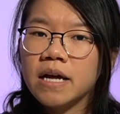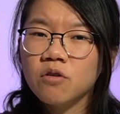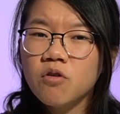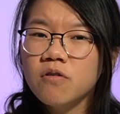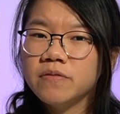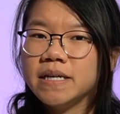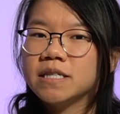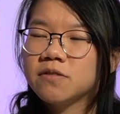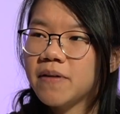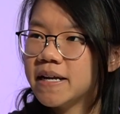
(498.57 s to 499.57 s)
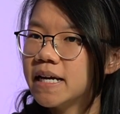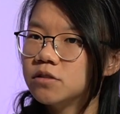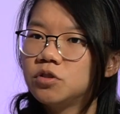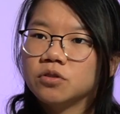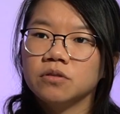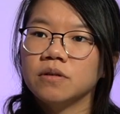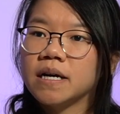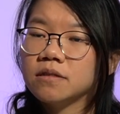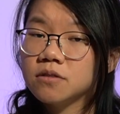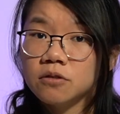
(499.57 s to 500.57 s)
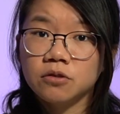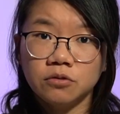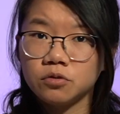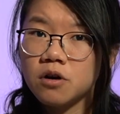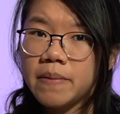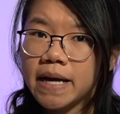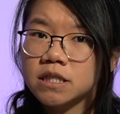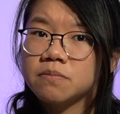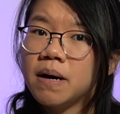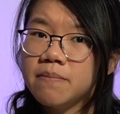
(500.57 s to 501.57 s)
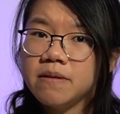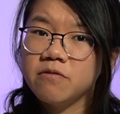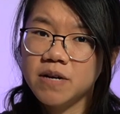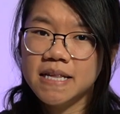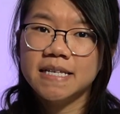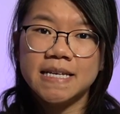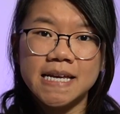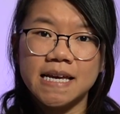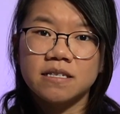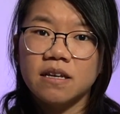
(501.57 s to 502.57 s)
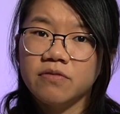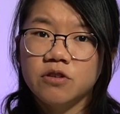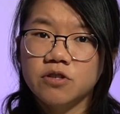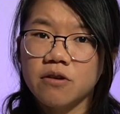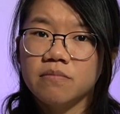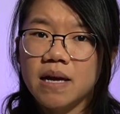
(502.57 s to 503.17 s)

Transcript: And all of these financial and social drawbacks might be really tedious if you don't